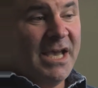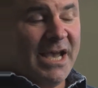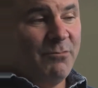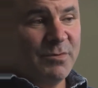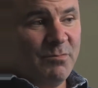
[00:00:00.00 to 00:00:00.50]

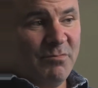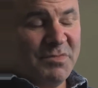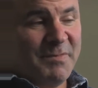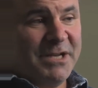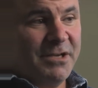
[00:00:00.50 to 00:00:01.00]
and
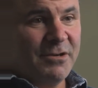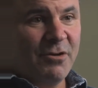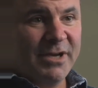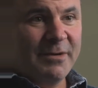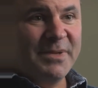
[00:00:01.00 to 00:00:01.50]
spent a year
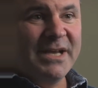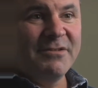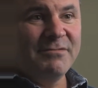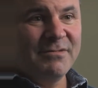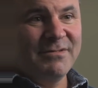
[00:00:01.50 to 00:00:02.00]
going up and
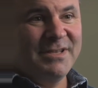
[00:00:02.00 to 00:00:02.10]
down